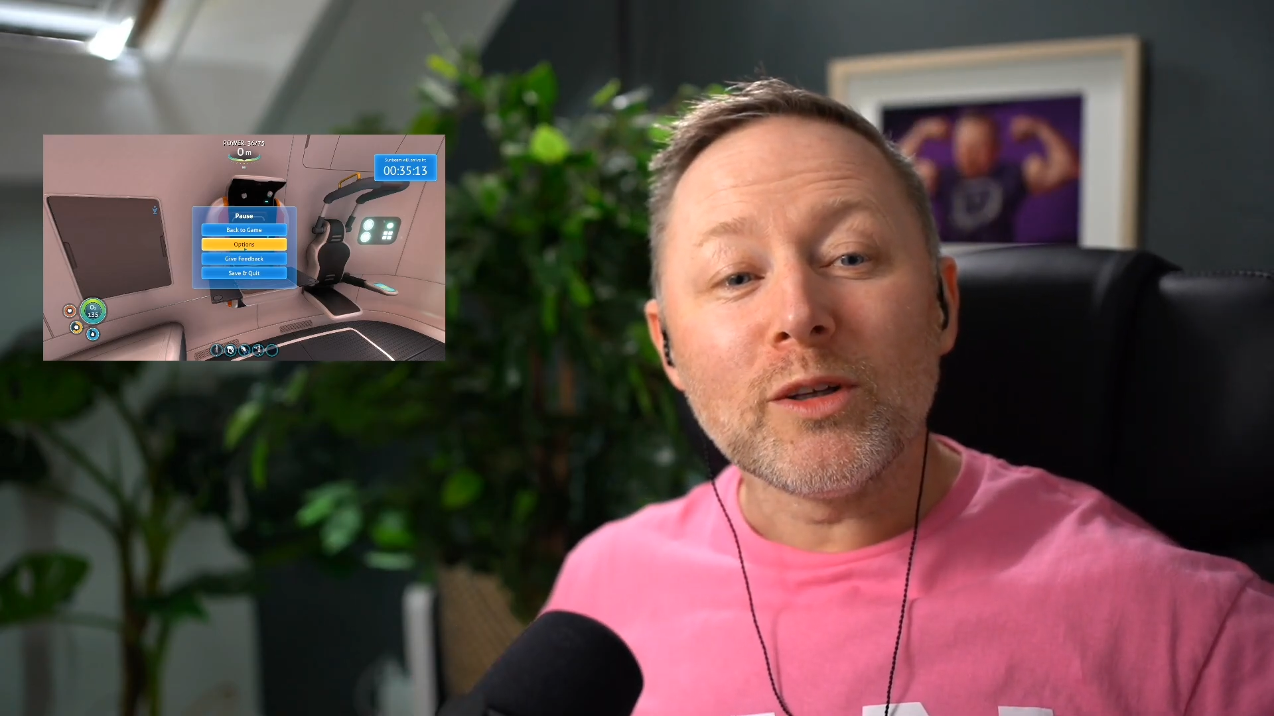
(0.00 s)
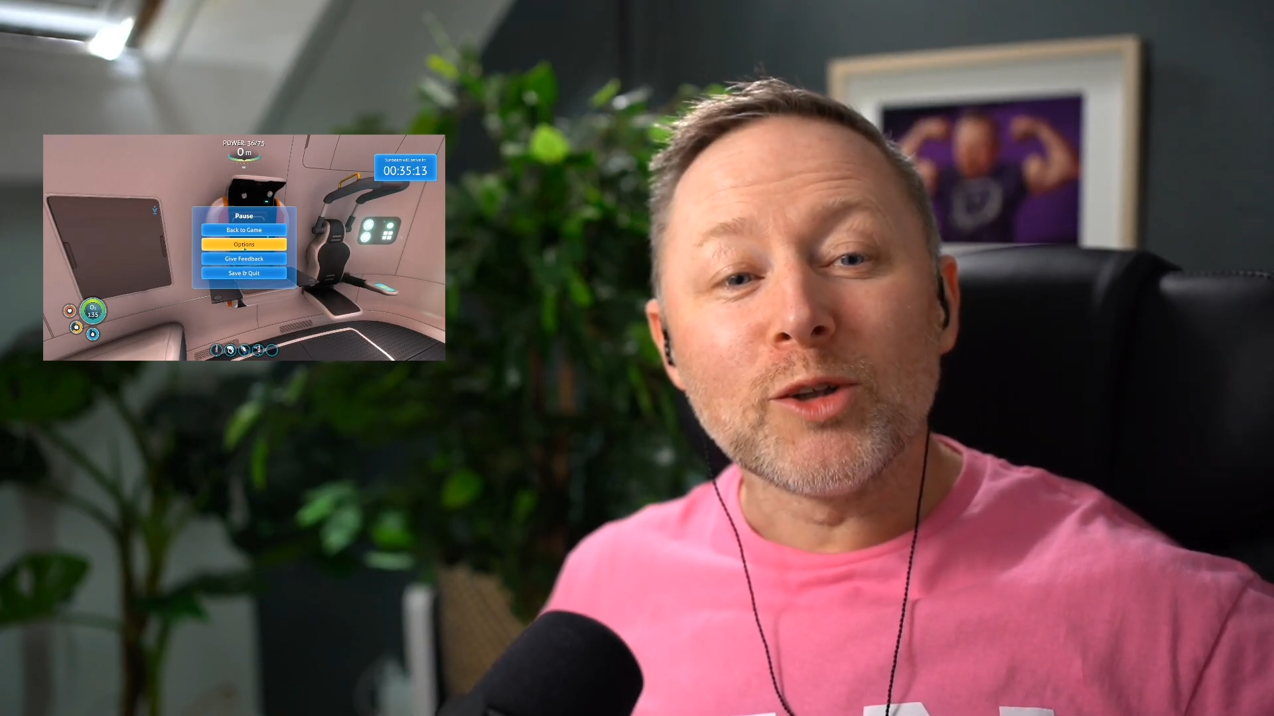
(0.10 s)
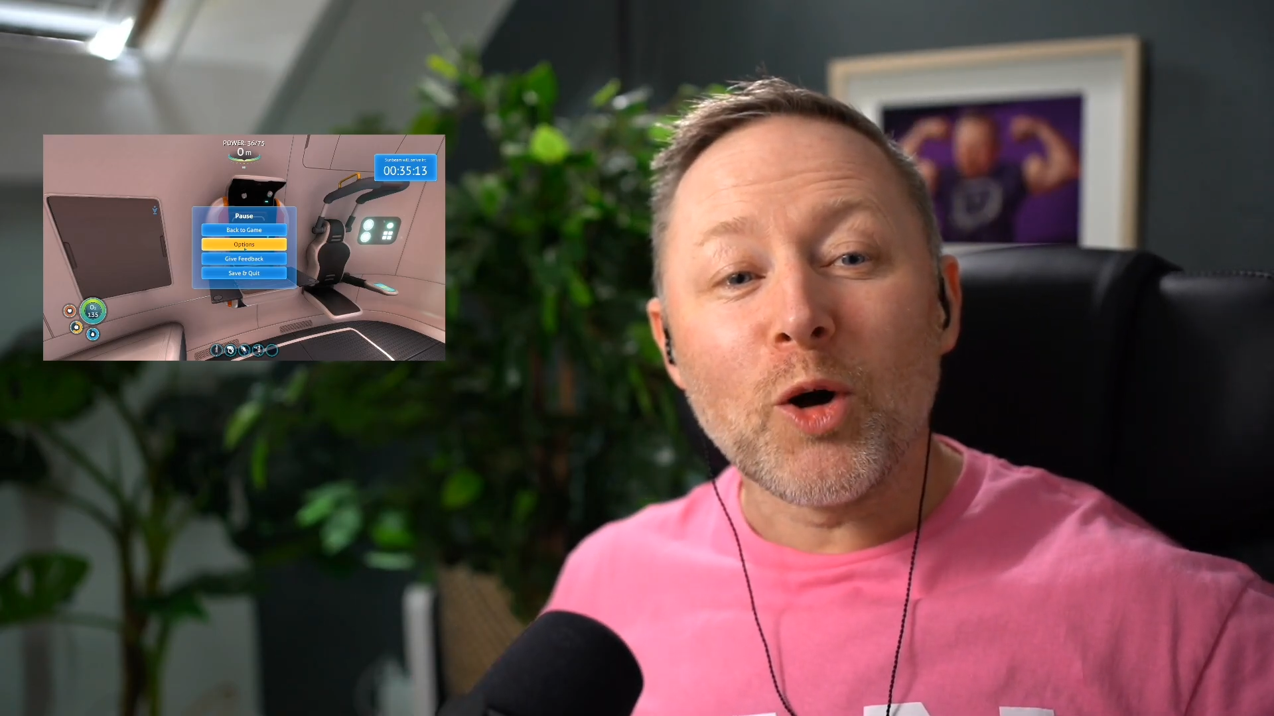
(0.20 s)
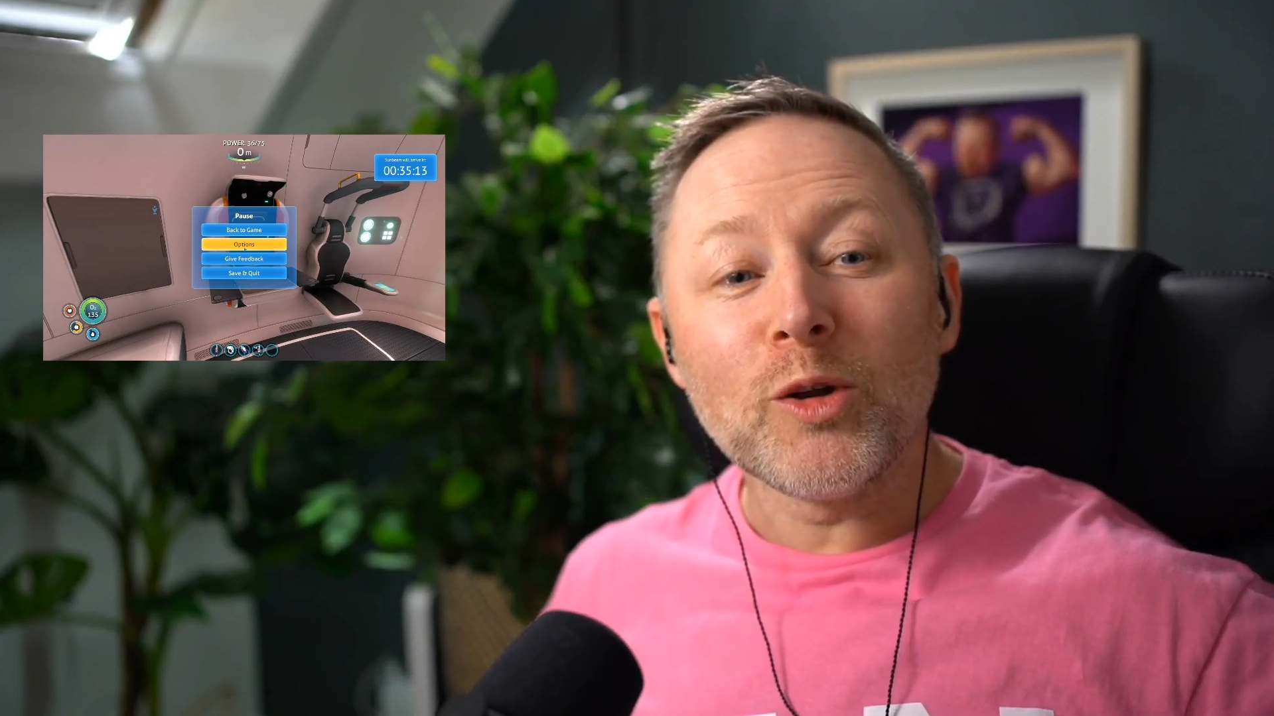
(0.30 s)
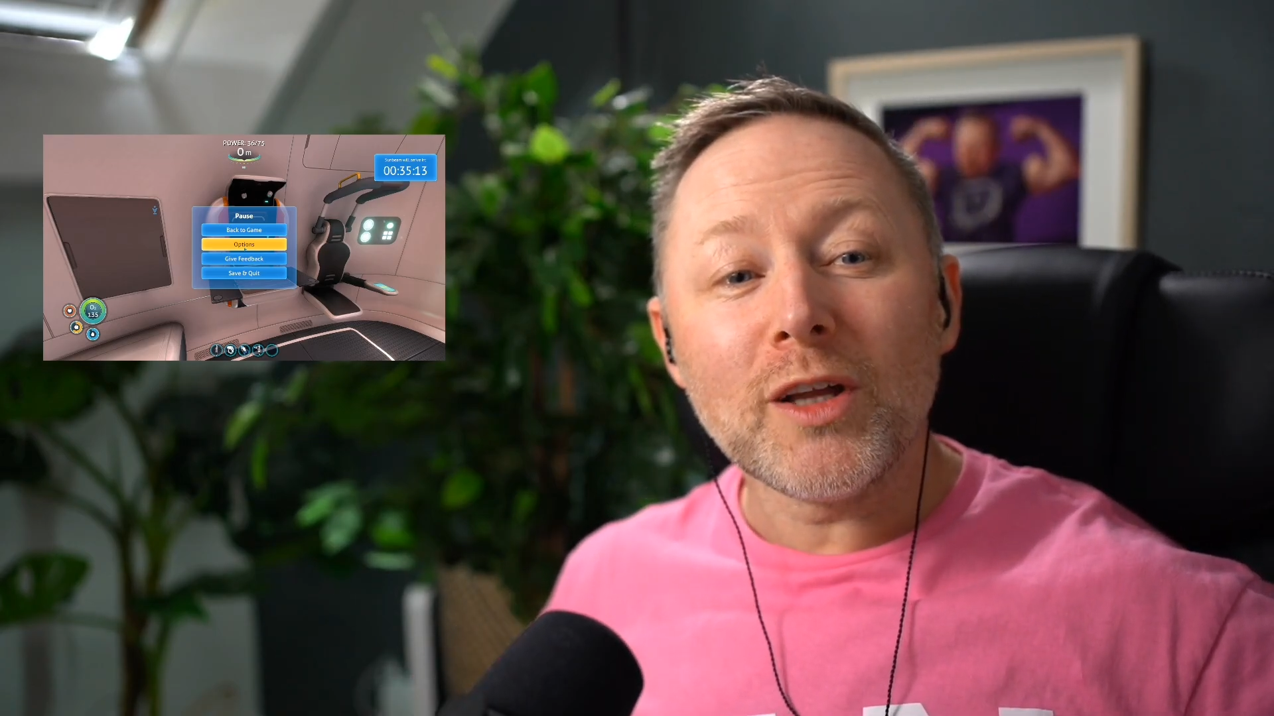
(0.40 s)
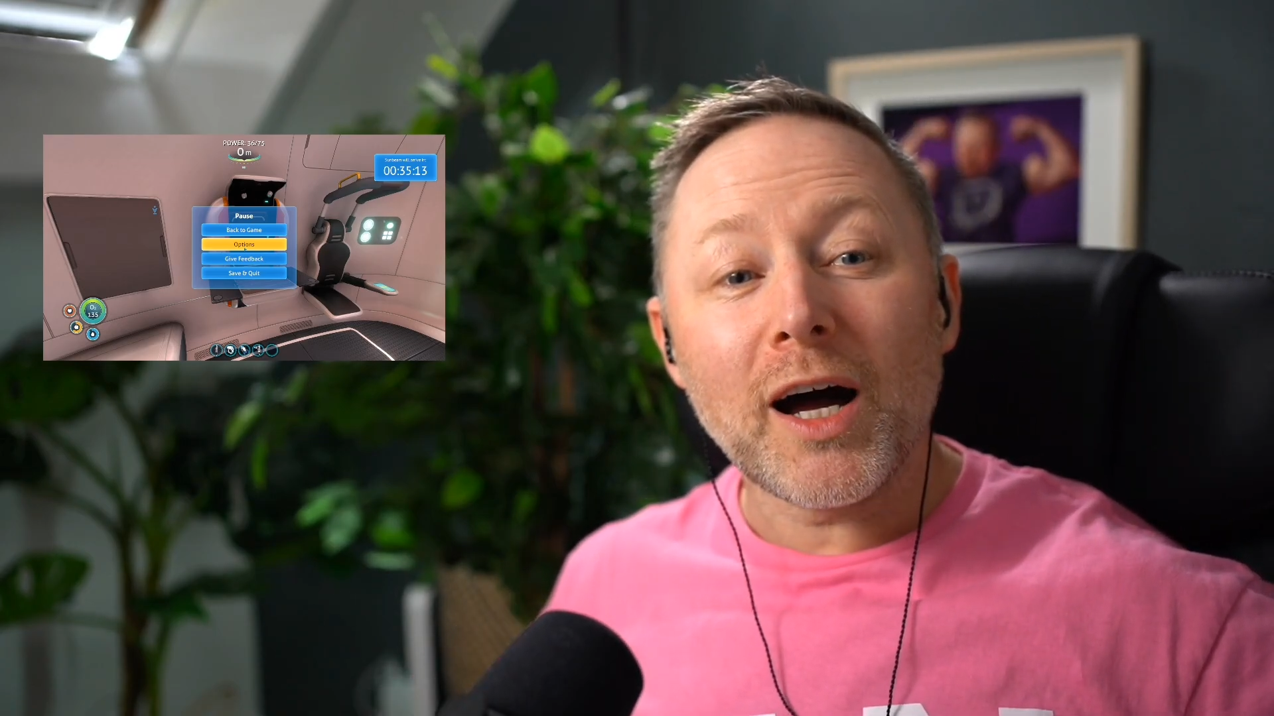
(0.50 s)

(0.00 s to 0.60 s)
lol.